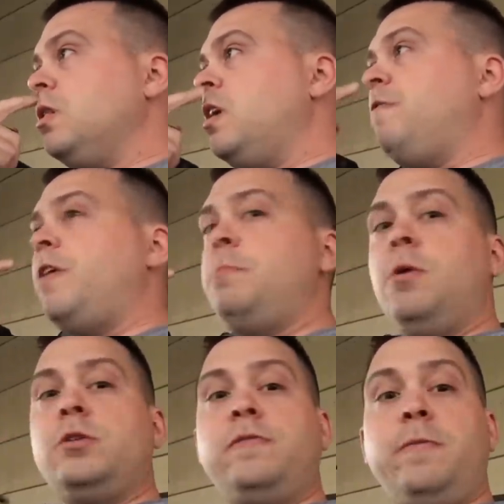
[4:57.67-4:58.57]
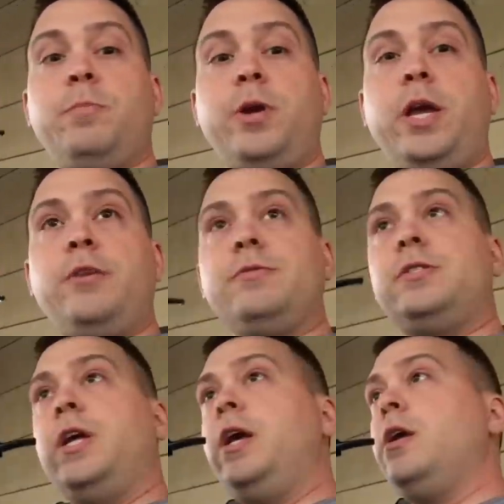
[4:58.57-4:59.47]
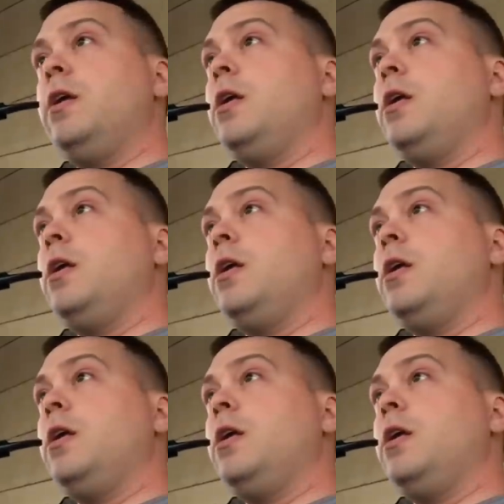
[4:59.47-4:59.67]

I find most of them pretty interesting.